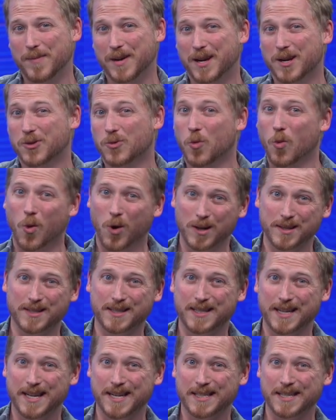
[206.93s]
because one
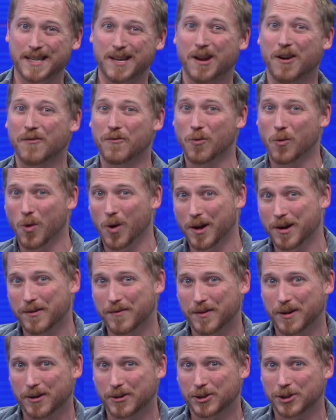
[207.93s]
season of one
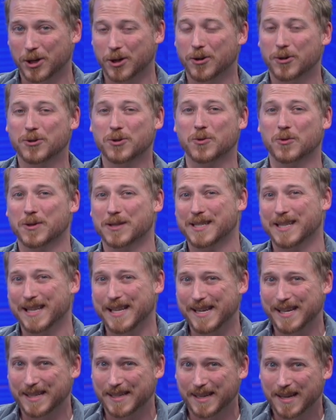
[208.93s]
of their shows was
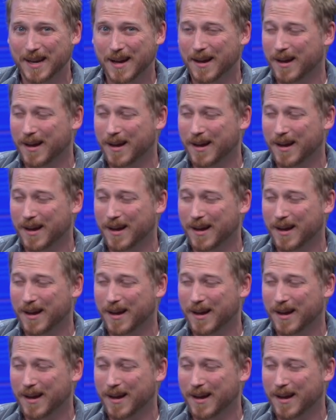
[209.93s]
leaked